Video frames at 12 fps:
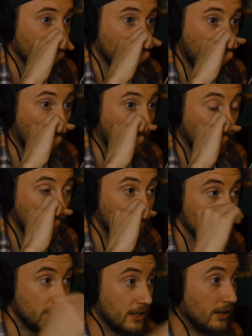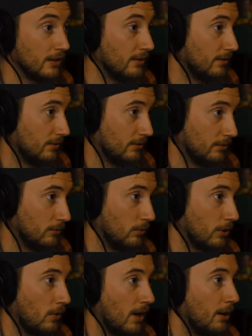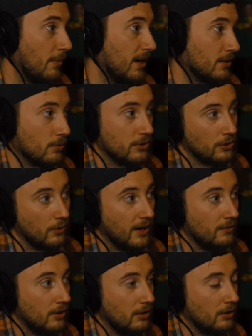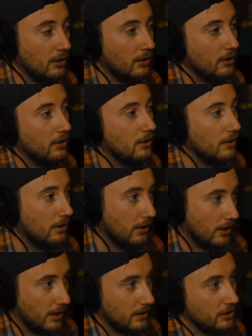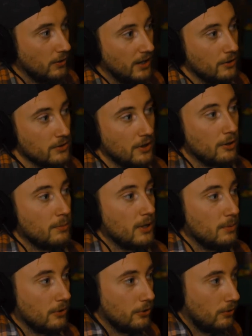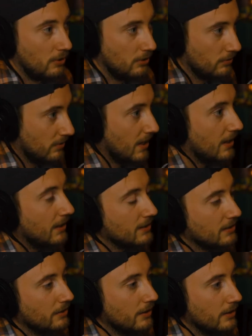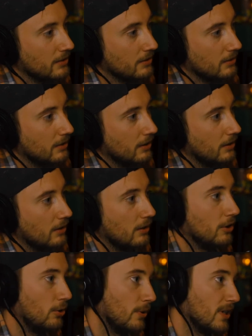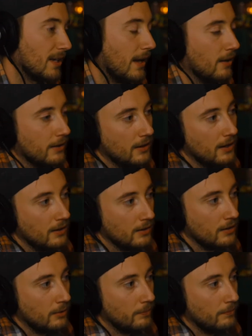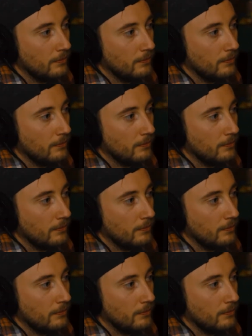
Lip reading: If you didn't require masks whatsoever, and then you had those other people who are taking it serious, you risk alienating them.